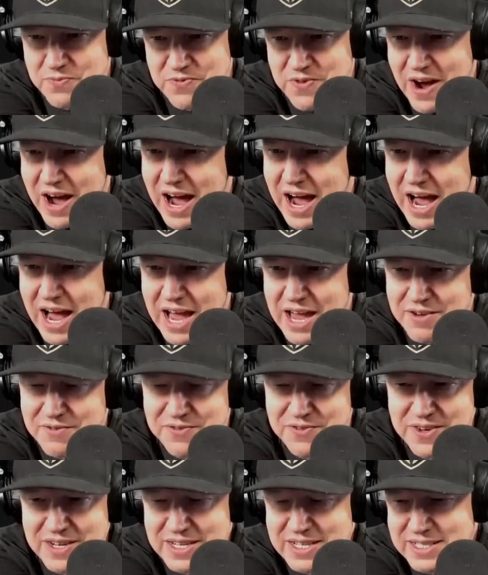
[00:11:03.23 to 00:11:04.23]

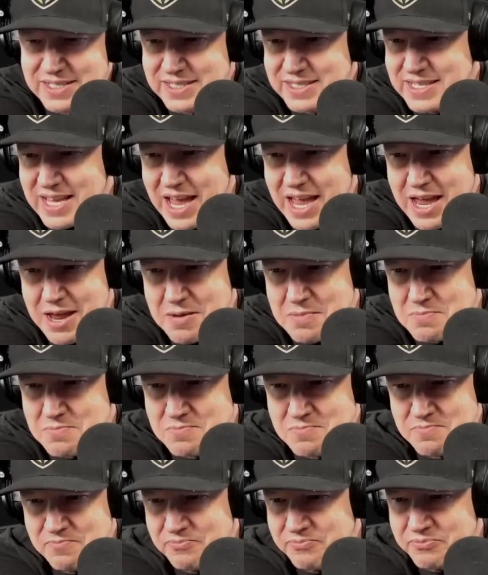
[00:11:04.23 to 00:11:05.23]
five,
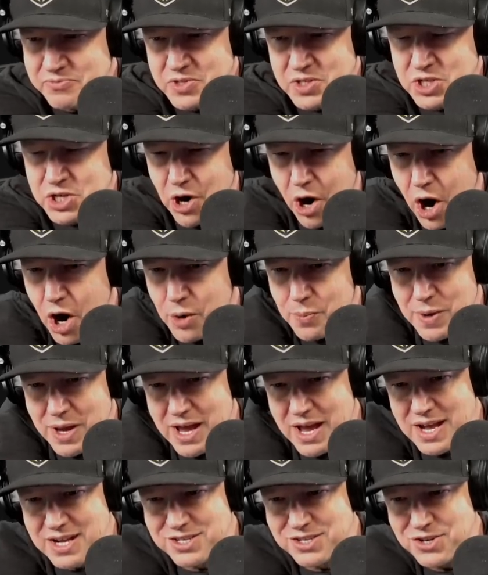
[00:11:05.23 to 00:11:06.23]
same
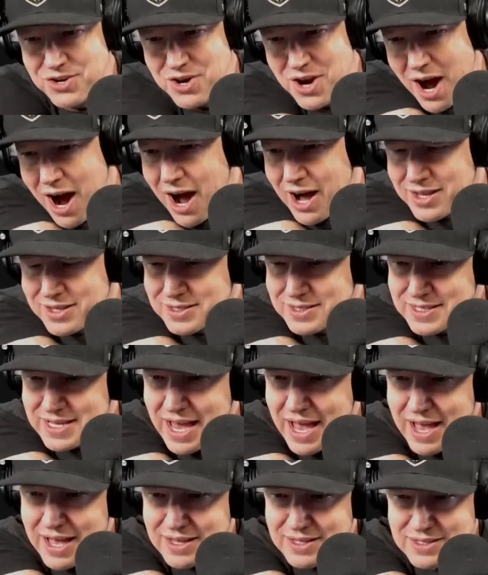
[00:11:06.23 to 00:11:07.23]
garbage
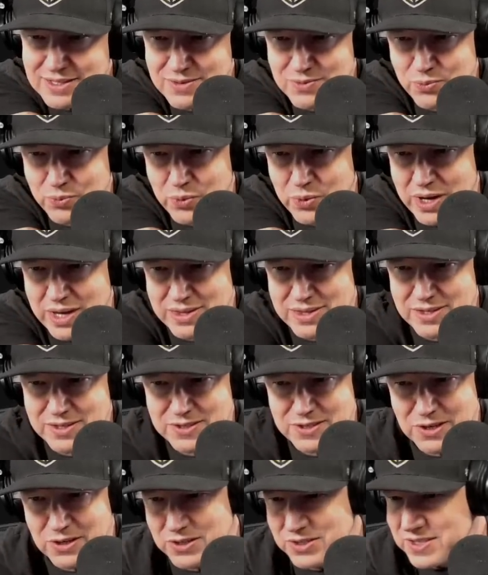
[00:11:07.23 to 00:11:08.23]
nonsense with
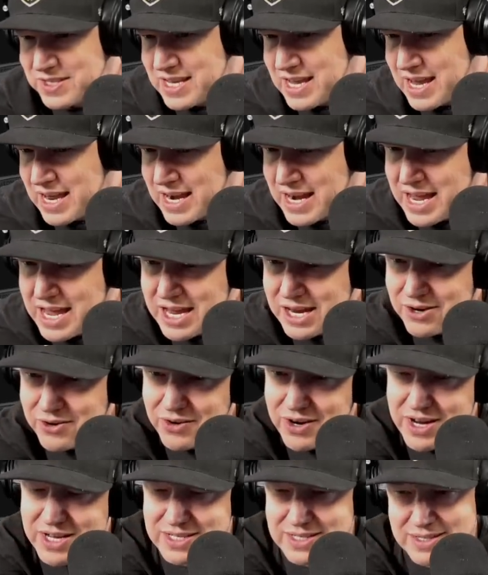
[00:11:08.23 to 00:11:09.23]
Sersi and
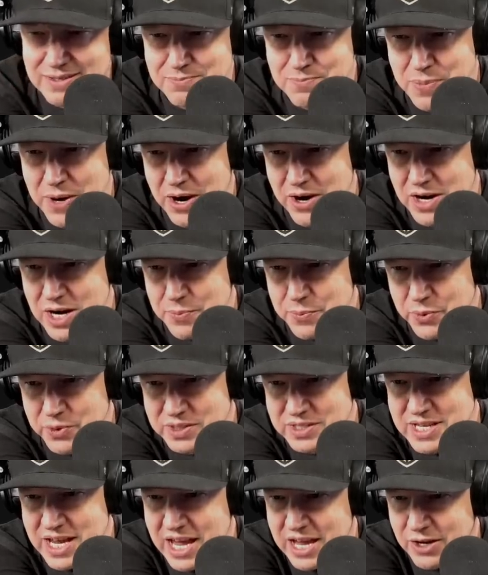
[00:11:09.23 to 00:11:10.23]
Ikaris paired up
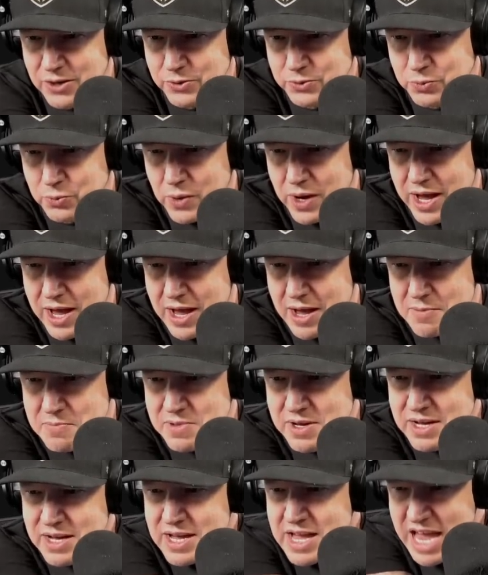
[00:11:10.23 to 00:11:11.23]
with Tangled
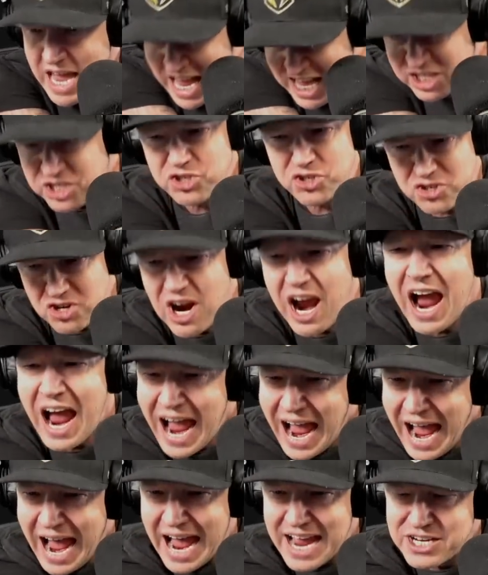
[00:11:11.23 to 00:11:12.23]
Web. It's
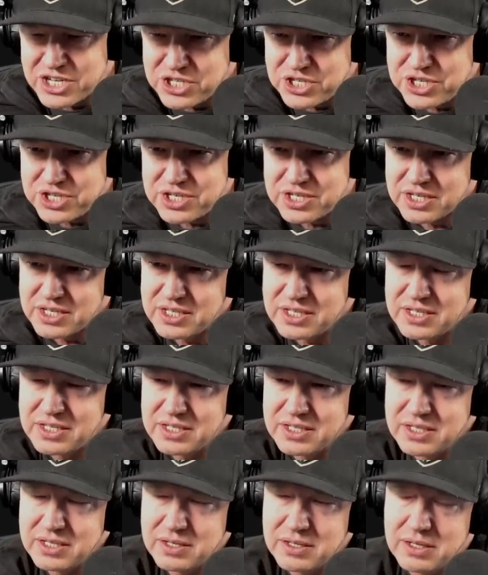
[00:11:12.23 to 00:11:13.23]
trash.
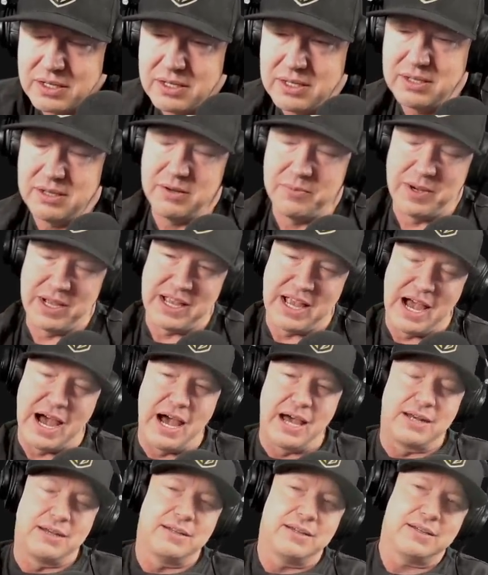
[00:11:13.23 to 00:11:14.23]
Oh my
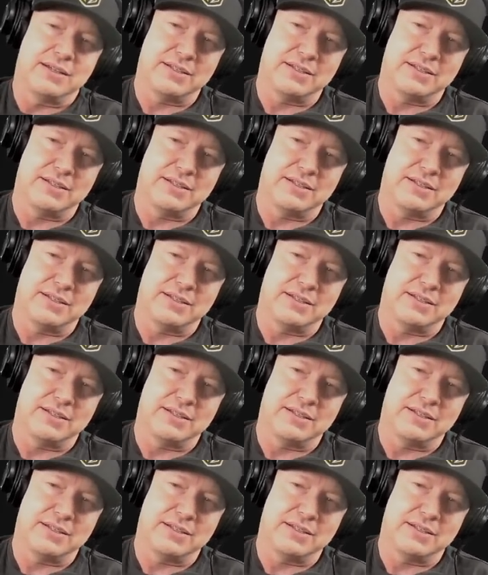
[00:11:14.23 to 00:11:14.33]
god.